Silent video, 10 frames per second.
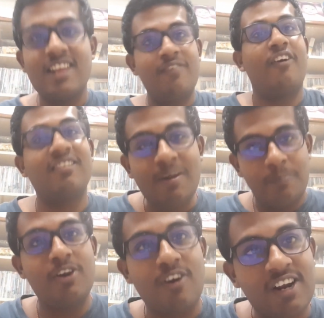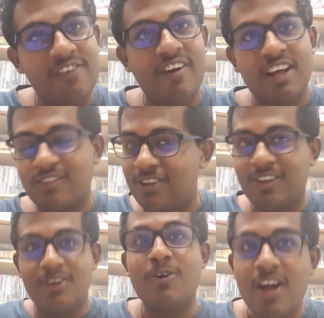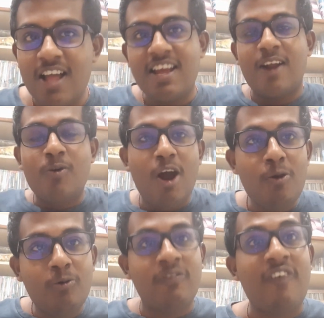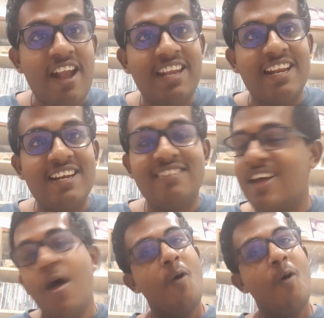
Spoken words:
Like, for example, your girlfriend asks you, do I look fat in this?